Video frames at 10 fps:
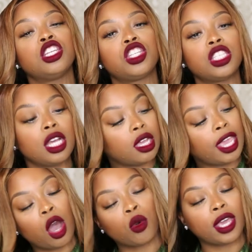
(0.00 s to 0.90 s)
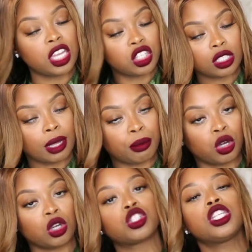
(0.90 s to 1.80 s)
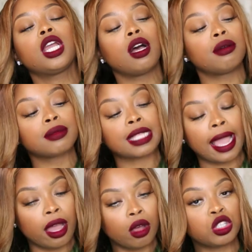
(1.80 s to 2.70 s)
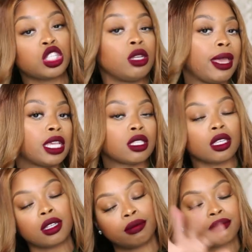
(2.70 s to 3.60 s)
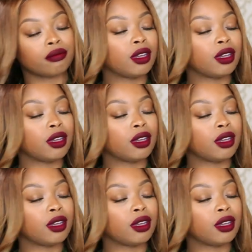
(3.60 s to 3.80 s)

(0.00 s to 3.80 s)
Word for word: She's an occasion type of girl. She comes out, she makes a,